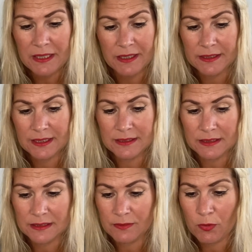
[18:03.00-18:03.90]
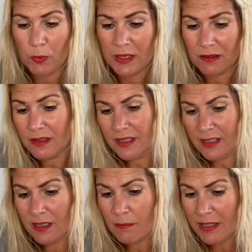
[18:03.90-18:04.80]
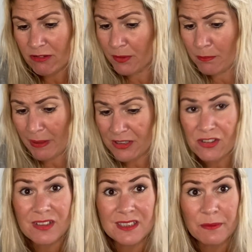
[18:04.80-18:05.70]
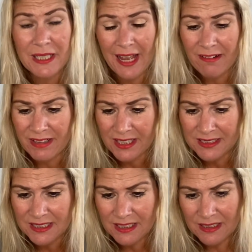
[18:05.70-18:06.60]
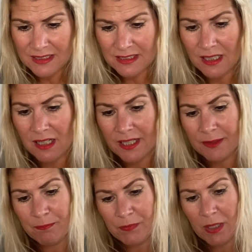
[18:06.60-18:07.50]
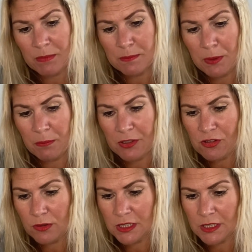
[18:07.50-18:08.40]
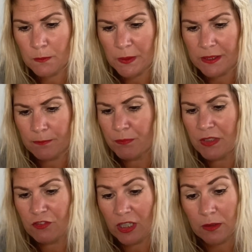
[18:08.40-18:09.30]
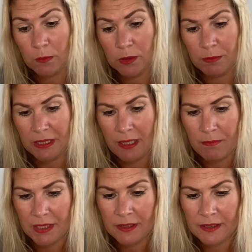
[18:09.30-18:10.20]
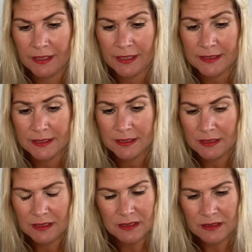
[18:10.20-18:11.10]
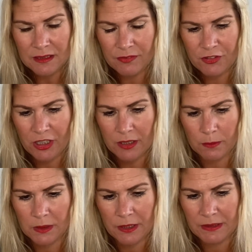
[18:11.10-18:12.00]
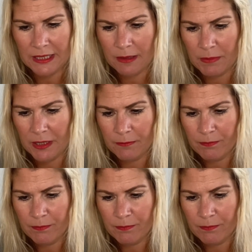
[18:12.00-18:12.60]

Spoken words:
the existence of the will, he may grow impatient to inherit. Aye, I must put my shoulder to the wheel, if Jekyll will but let me, he added. If Jekyll will only let me.